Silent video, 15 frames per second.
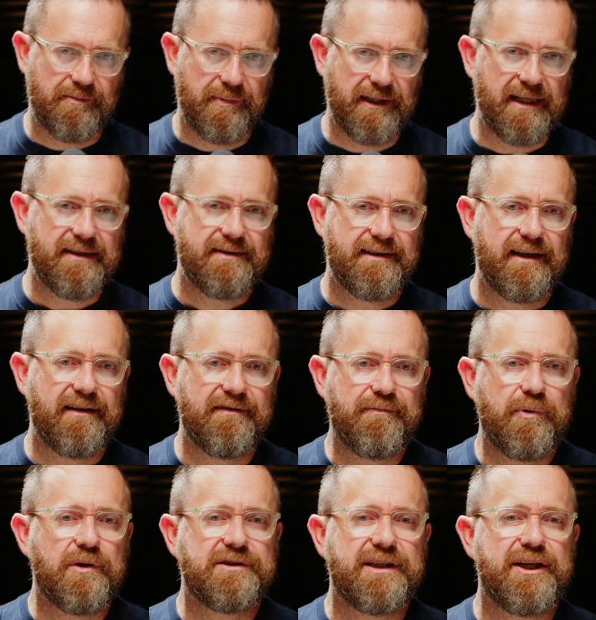But instead of
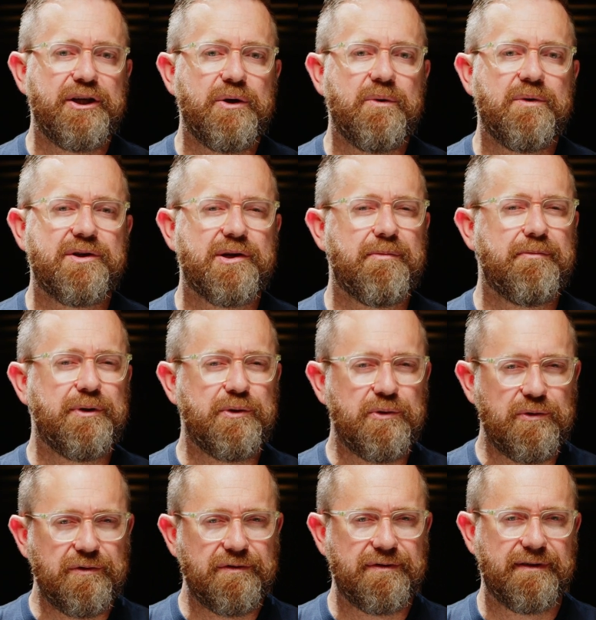pushing you to
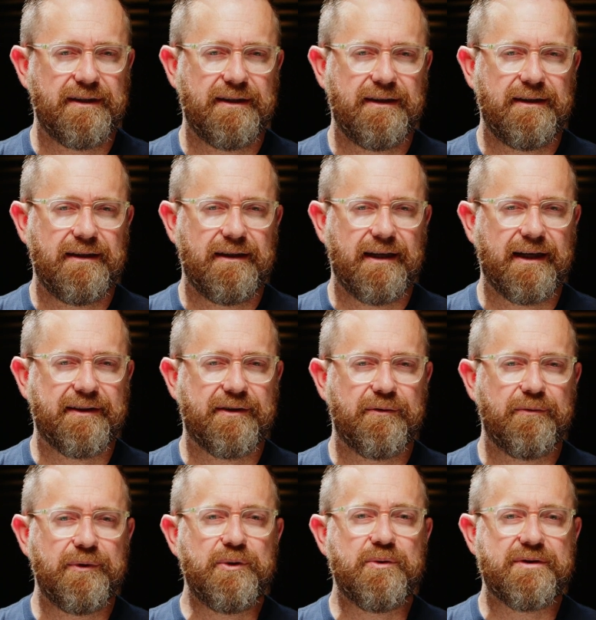move like the
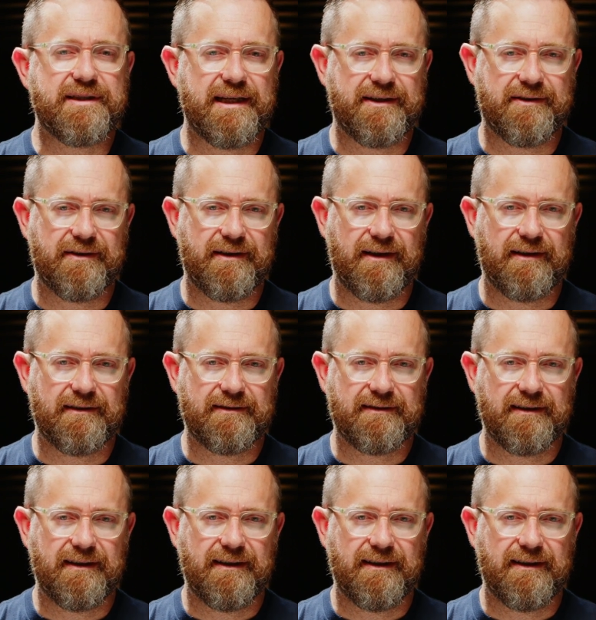root center does,